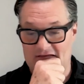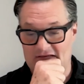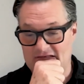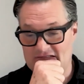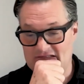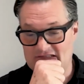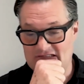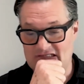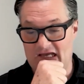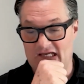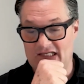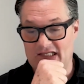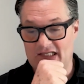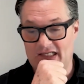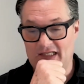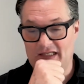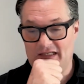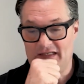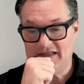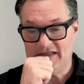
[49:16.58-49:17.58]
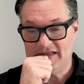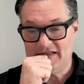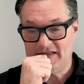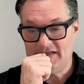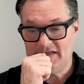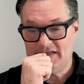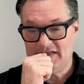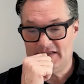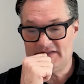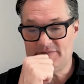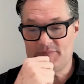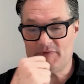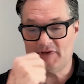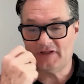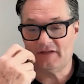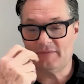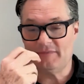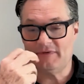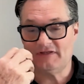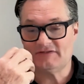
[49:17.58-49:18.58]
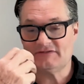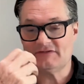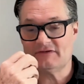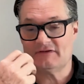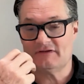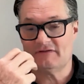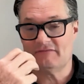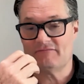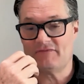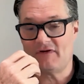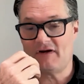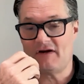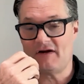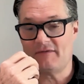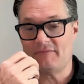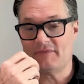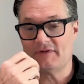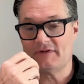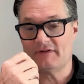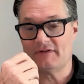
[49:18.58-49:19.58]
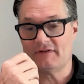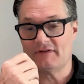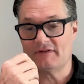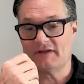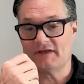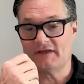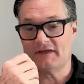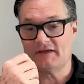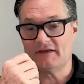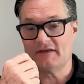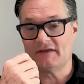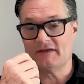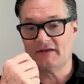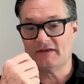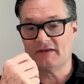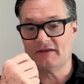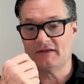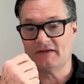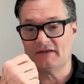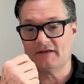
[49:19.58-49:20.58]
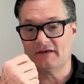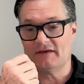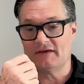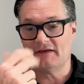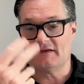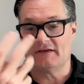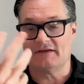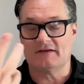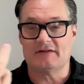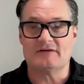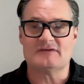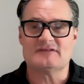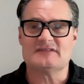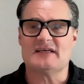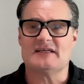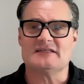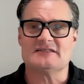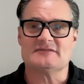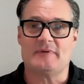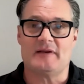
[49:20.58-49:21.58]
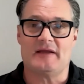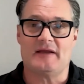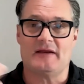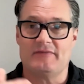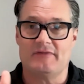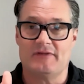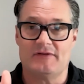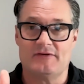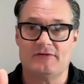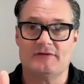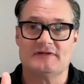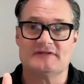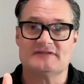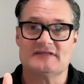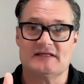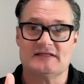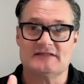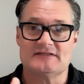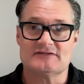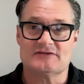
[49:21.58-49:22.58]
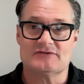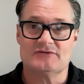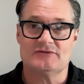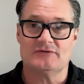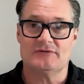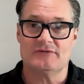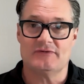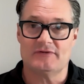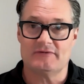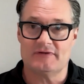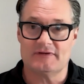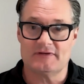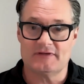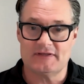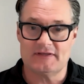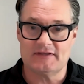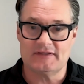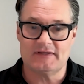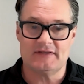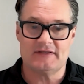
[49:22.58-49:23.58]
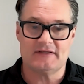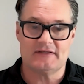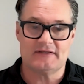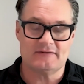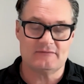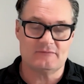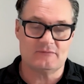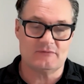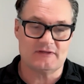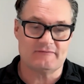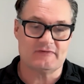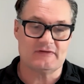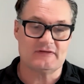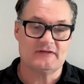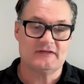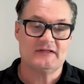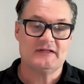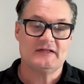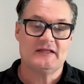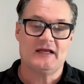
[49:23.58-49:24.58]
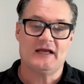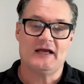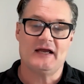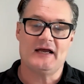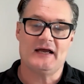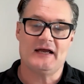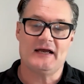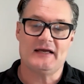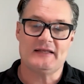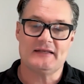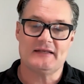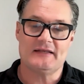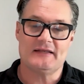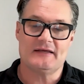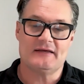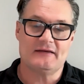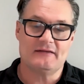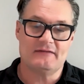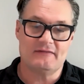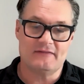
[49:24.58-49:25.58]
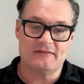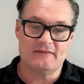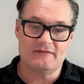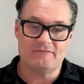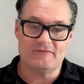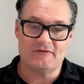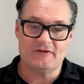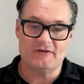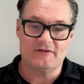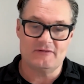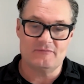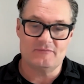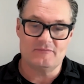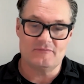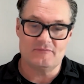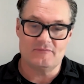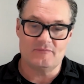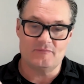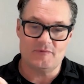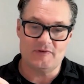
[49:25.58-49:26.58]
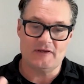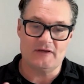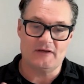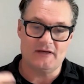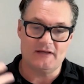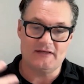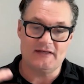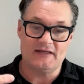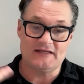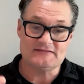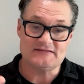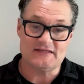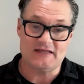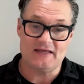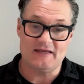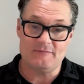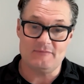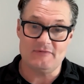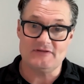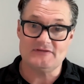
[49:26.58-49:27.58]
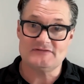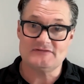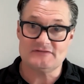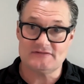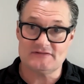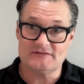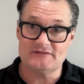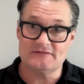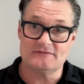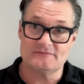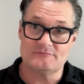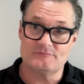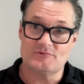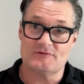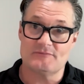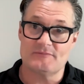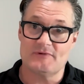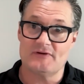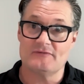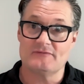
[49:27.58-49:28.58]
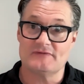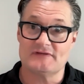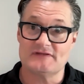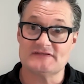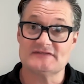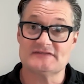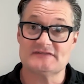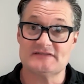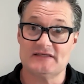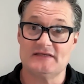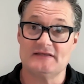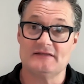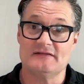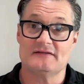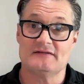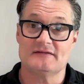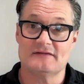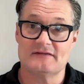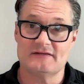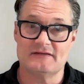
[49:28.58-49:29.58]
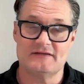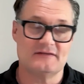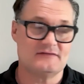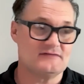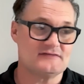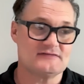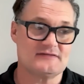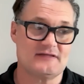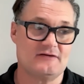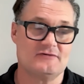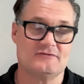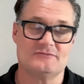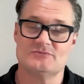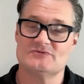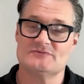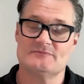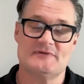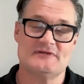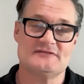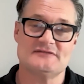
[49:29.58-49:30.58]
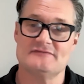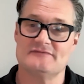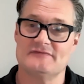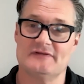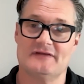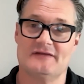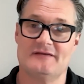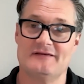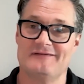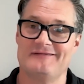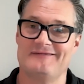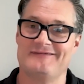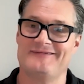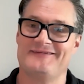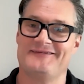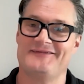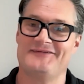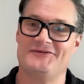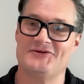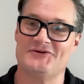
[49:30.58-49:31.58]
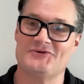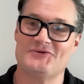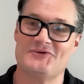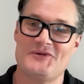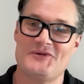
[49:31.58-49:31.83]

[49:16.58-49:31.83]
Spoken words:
chat, to bring them into an environment that I don't know, they're a tennis player and they're not on a tennis court, they're in a whatever. And the volume behind has that image to promote this scene. It just helps massively, you know.